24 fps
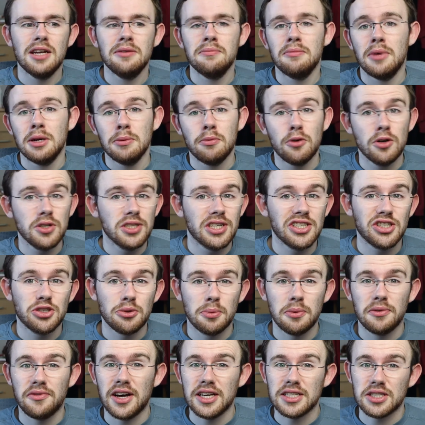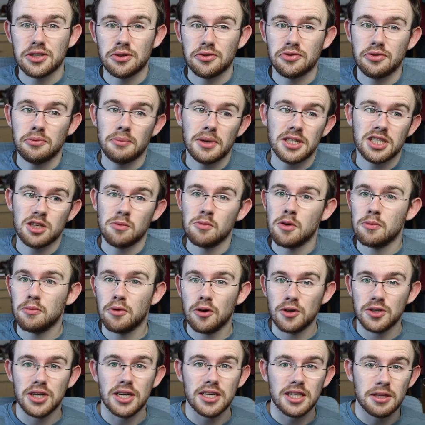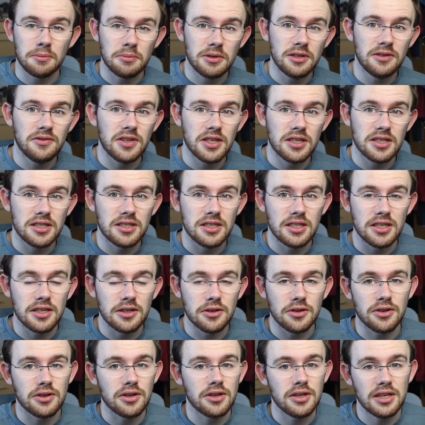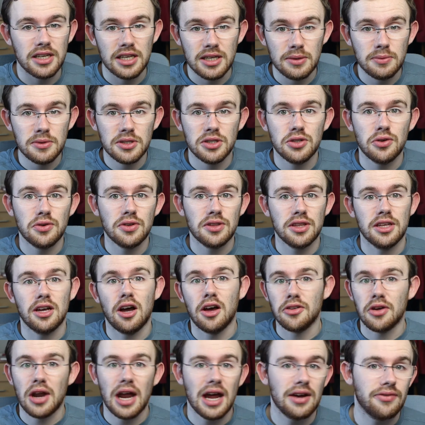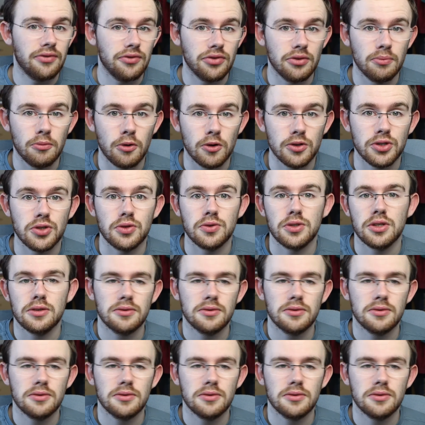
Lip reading: And my project supervisor from my summer project the previous year, he was doing the other half of the module.